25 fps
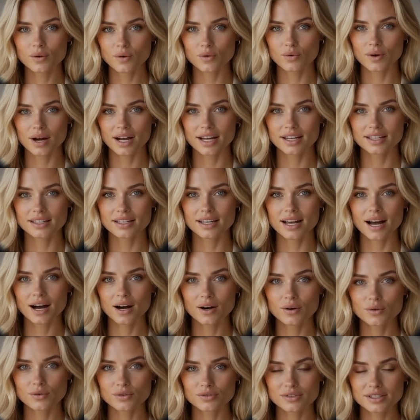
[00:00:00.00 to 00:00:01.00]
Right
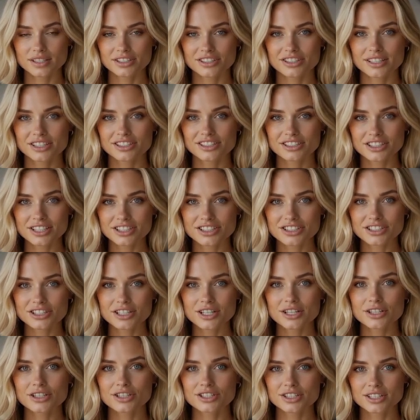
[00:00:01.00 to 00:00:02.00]
now, this
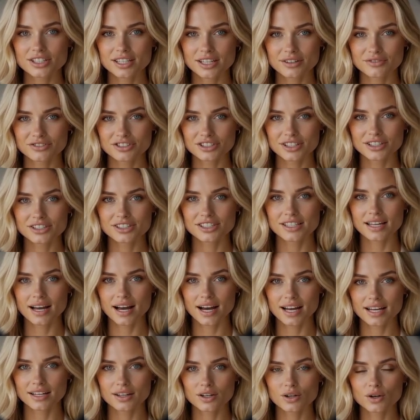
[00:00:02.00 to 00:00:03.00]
assistant lives
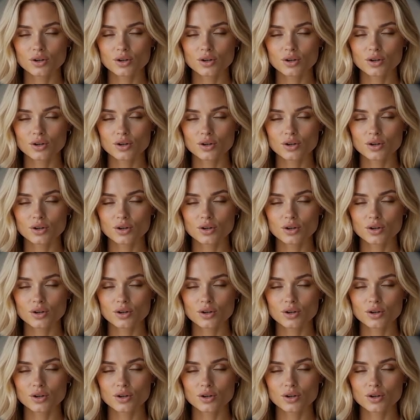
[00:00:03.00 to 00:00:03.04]
inside